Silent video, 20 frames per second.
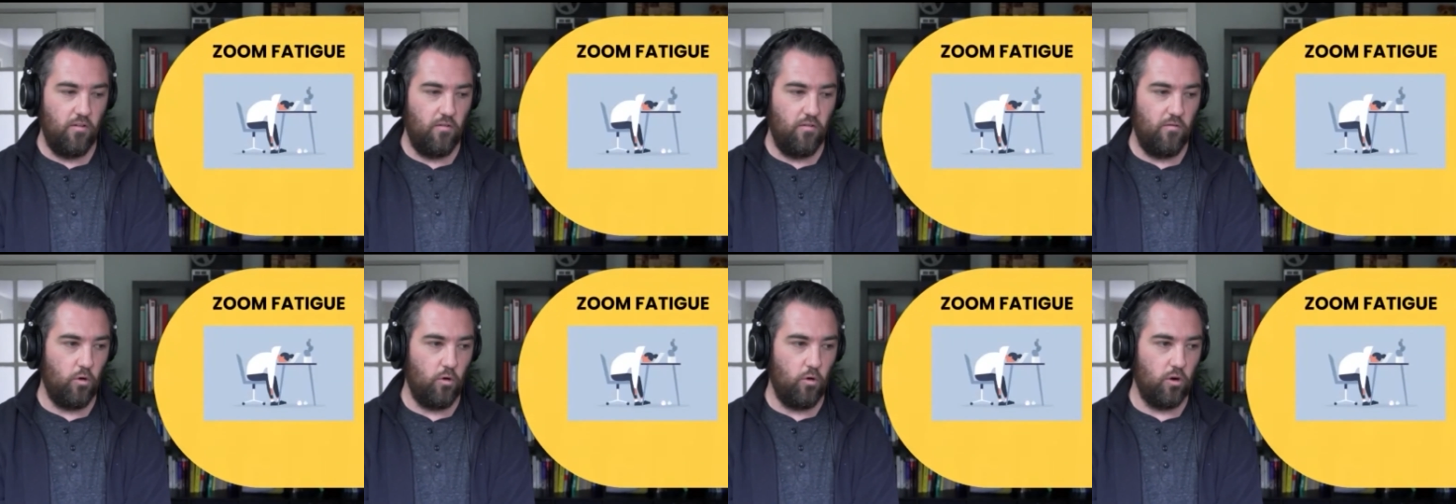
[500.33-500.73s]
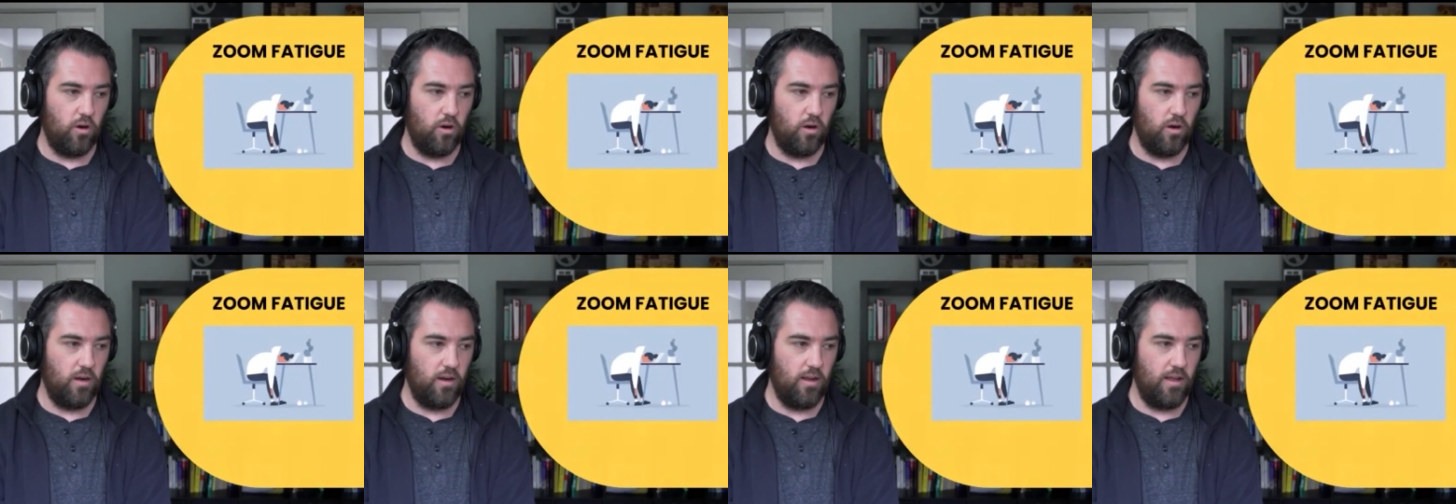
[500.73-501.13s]

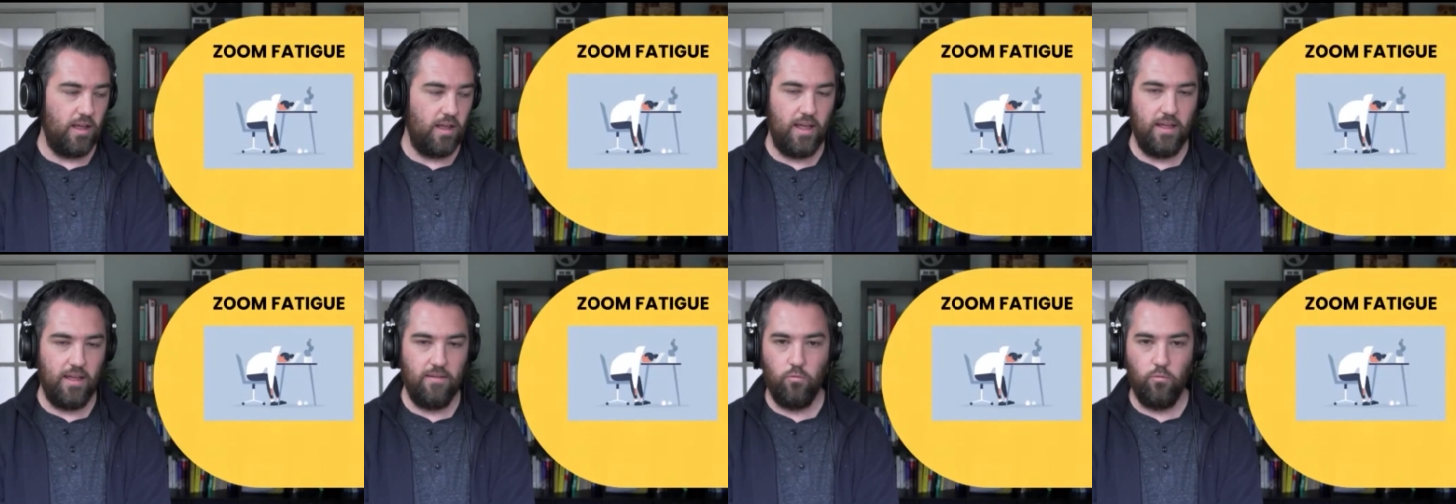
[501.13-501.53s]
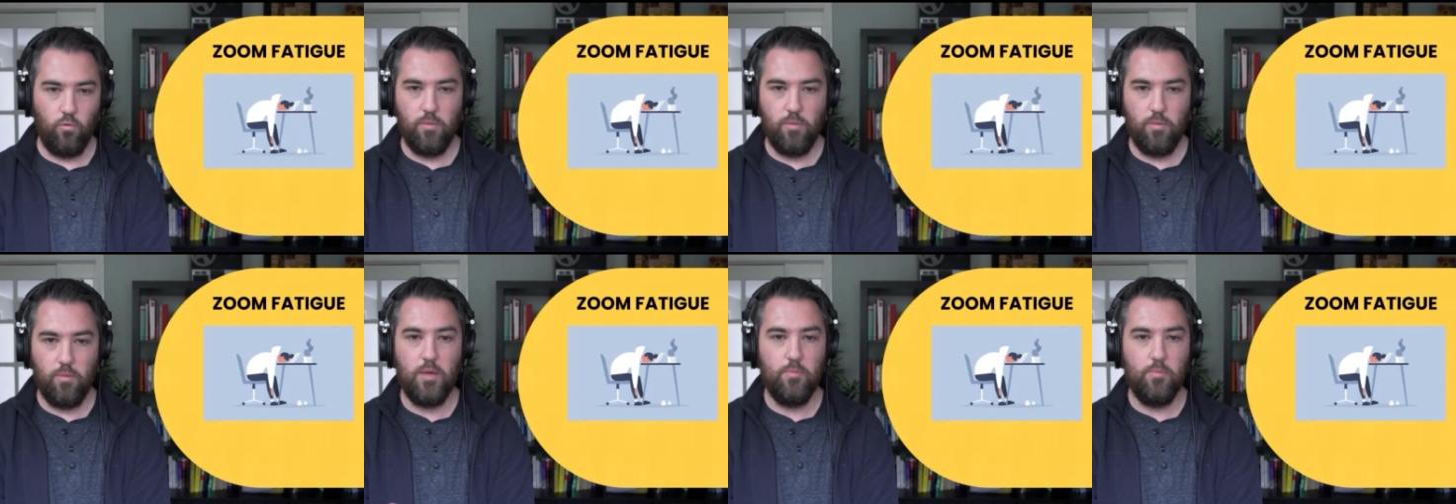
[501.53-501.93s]
for
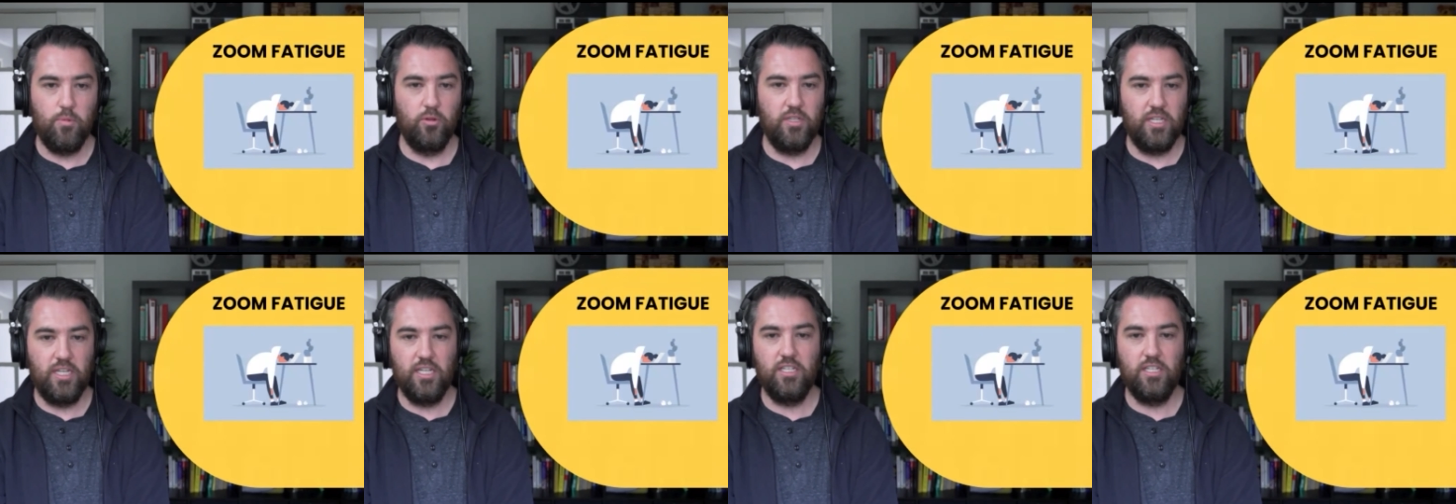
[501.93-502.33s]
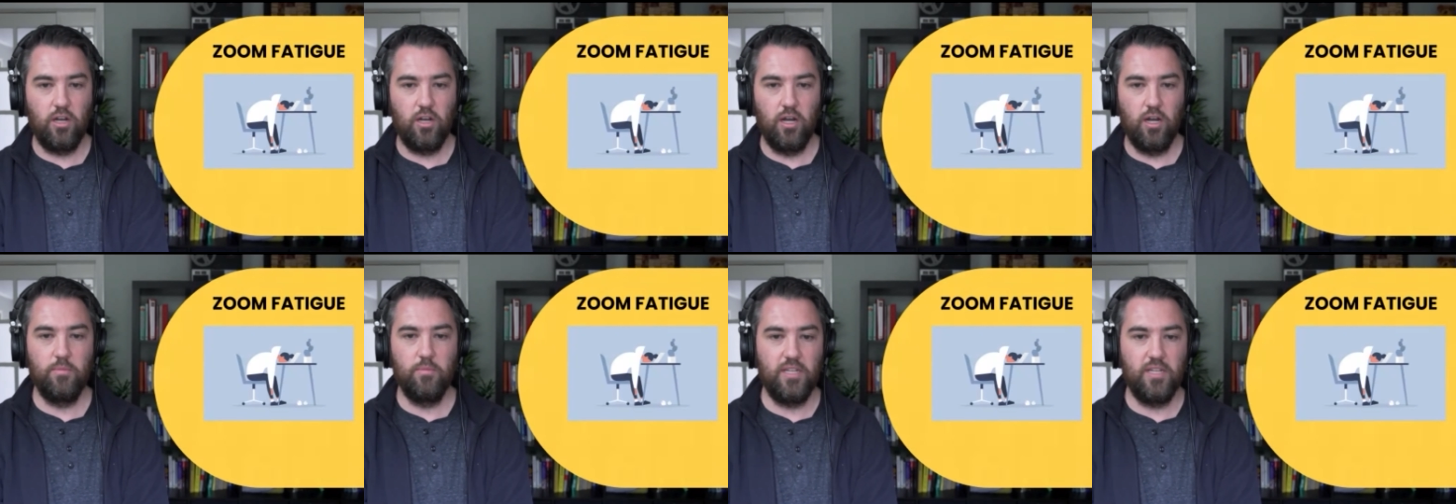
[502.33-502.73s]
when people need to
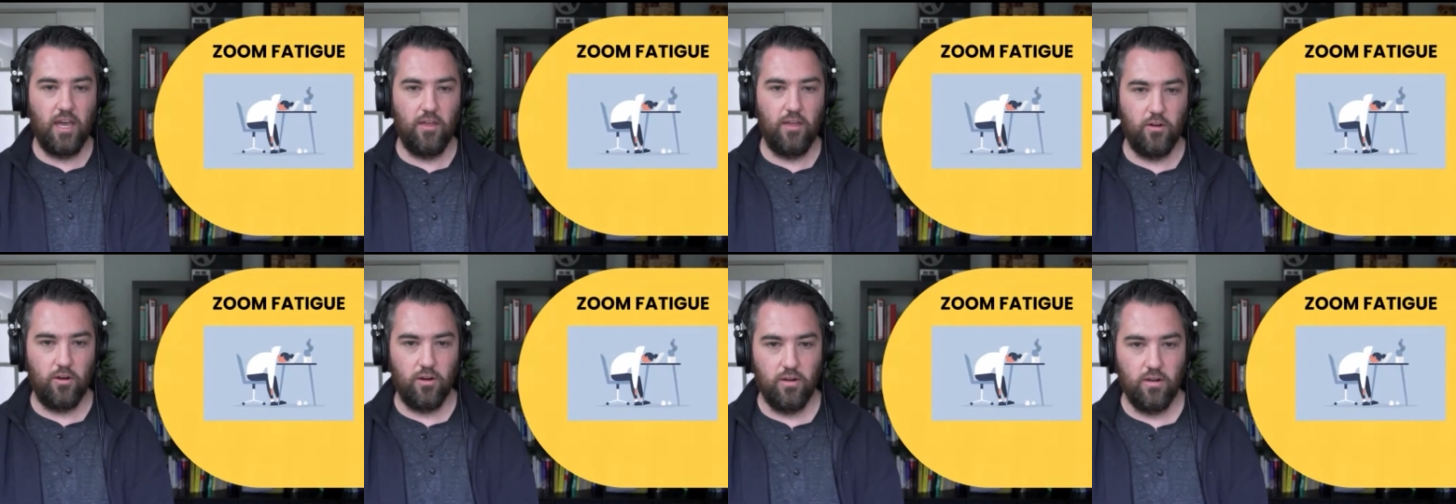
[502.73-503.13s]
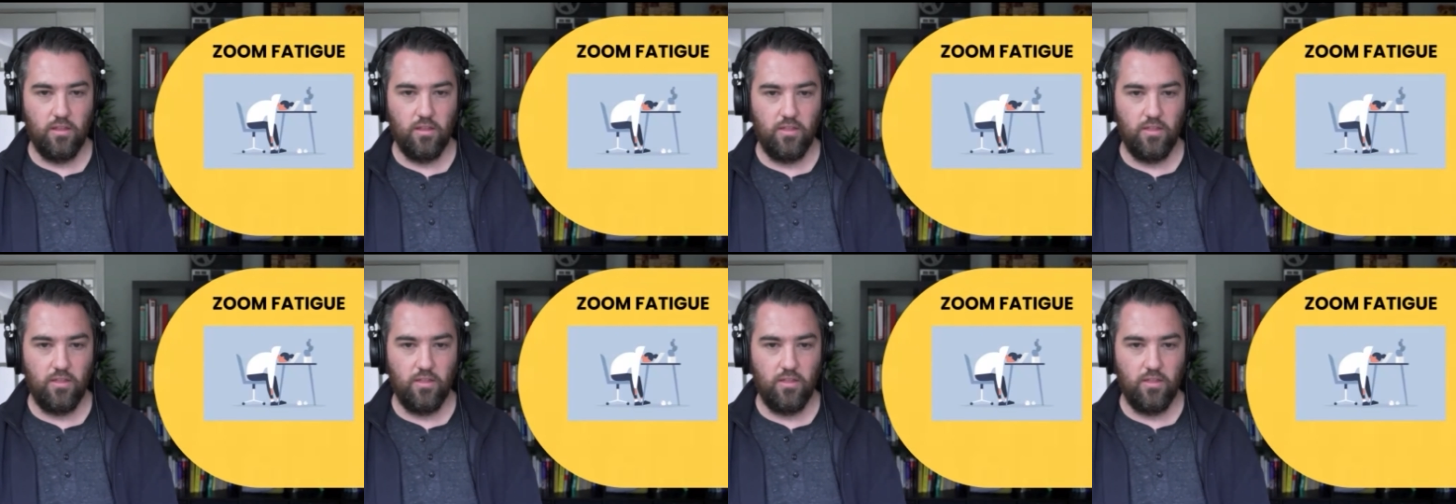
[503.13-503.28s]
come together,